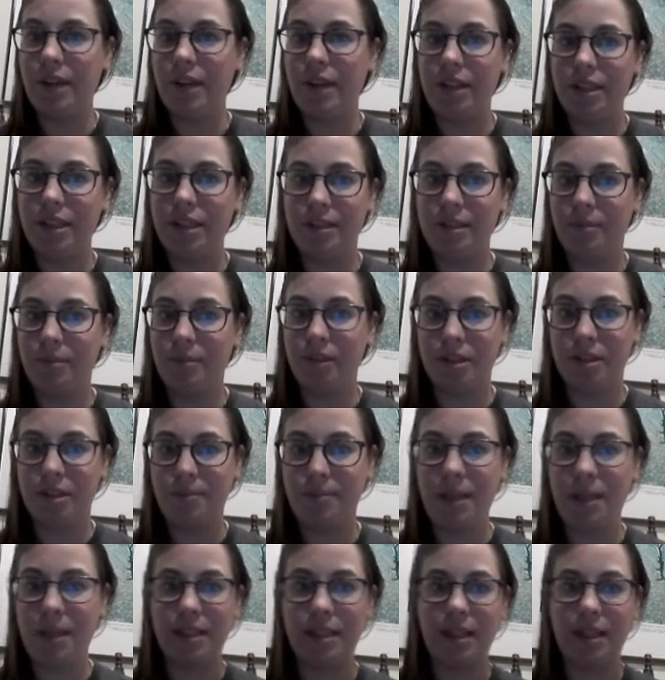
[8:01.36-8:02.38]
similar
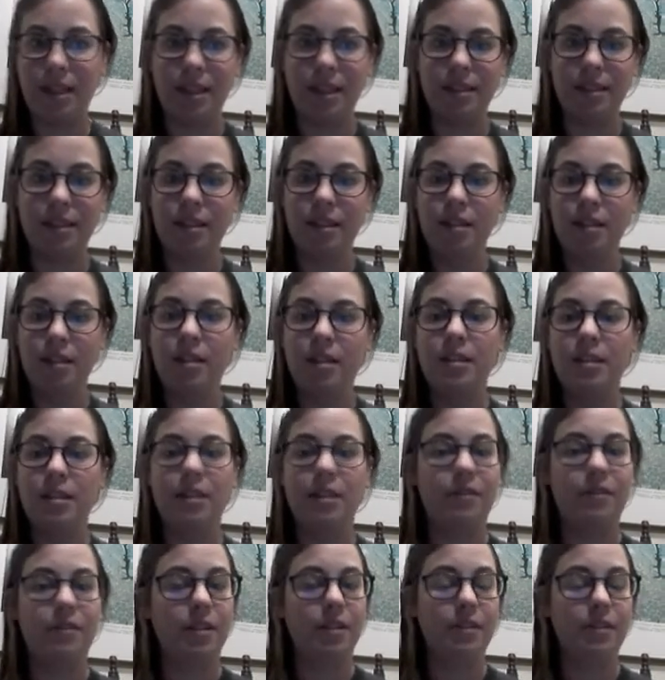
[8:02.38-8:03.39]
species,
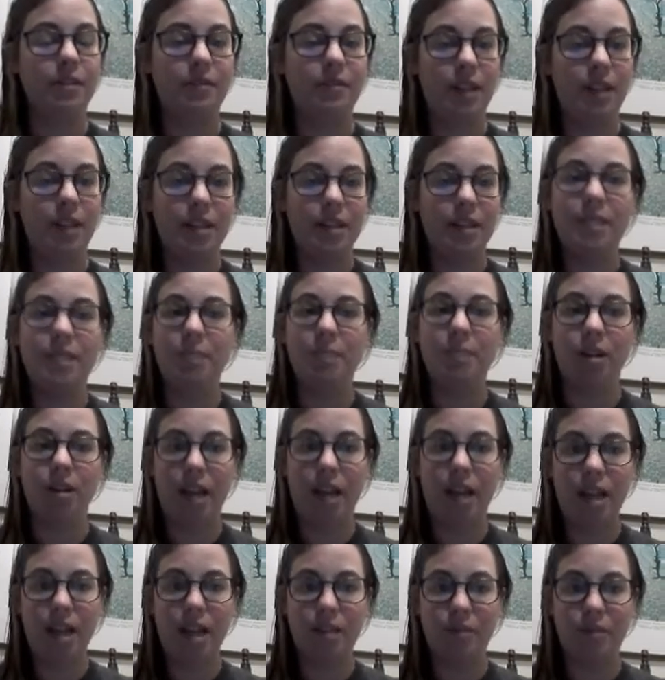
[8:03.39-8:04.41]
very similar
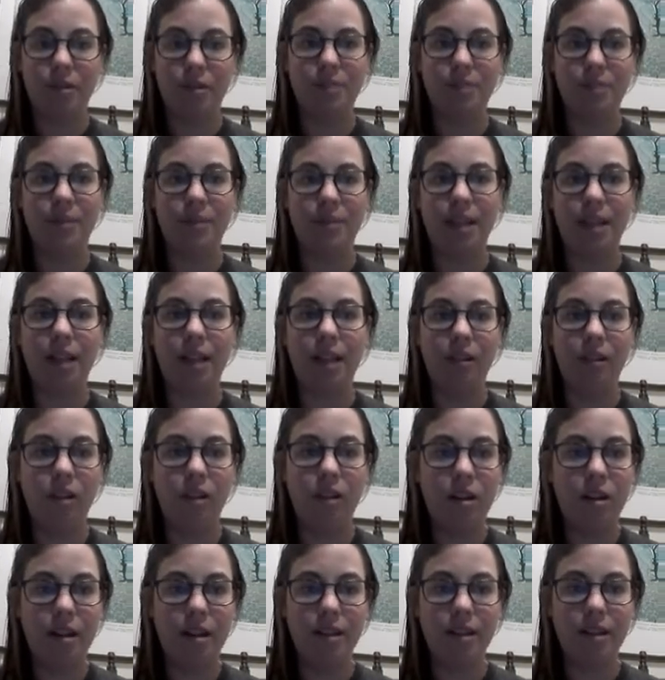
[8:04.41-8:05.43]
animals, but they
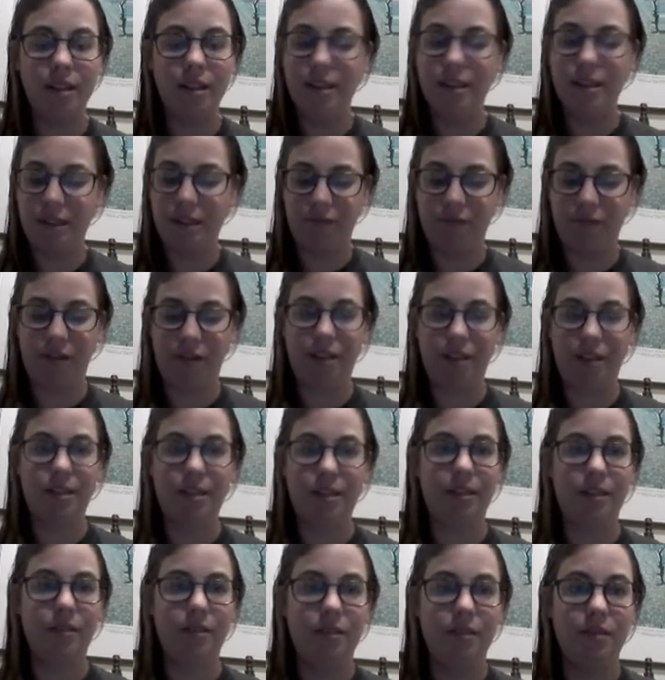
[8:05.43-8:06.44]
look different
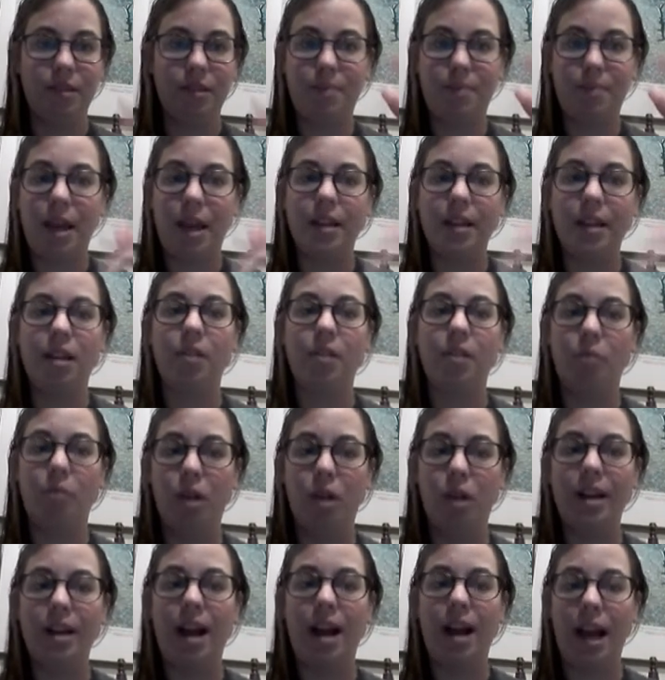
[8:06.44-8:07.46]
depending on what
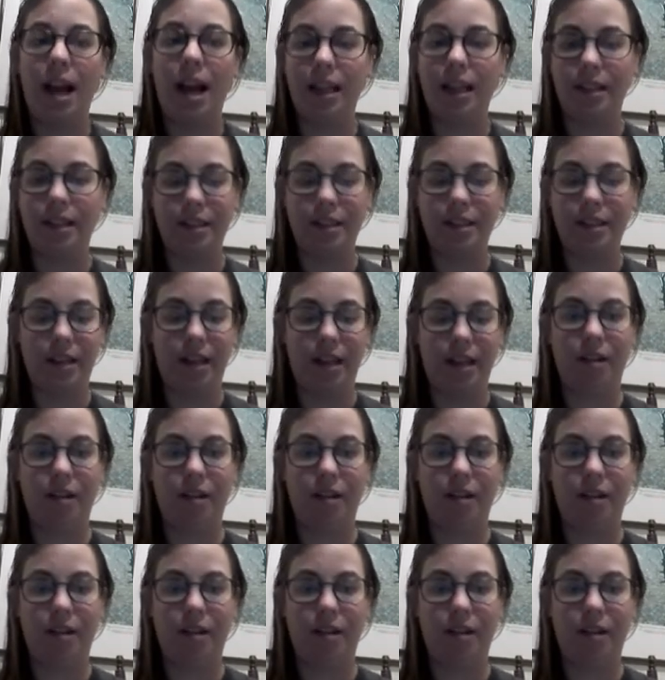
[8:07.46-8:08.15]
island they are